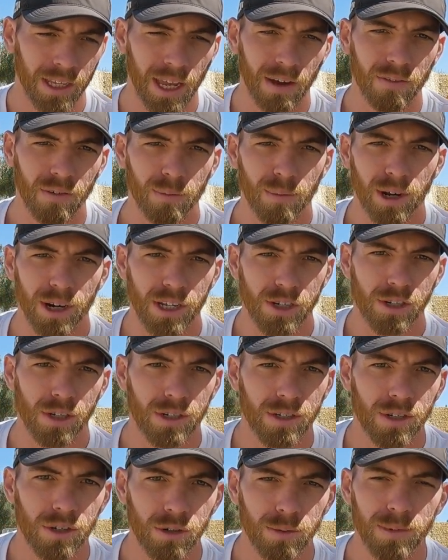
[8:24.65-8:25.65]
everybody should
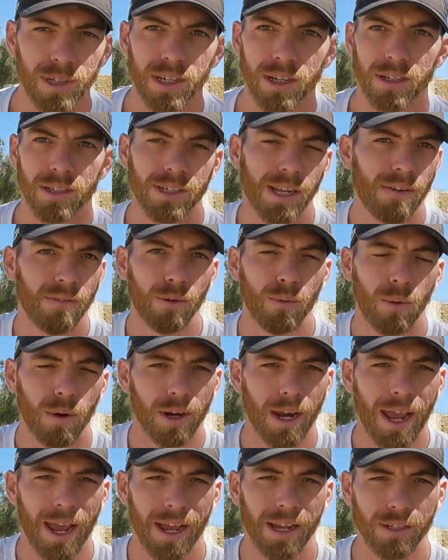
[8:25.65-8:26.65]
do because everyone
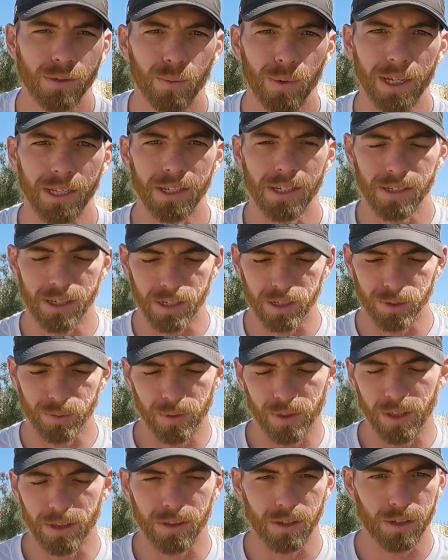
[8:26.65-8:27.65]
has weaknesses
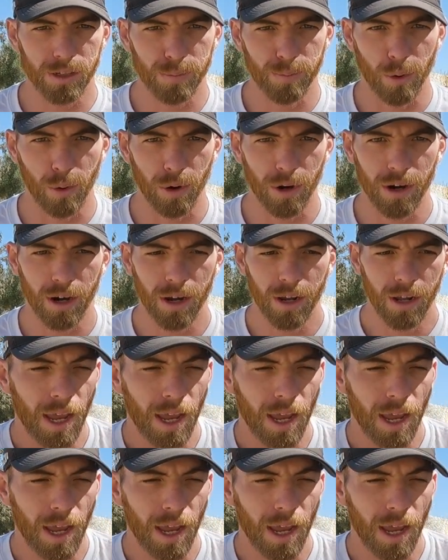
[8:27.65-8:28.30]
within the sport,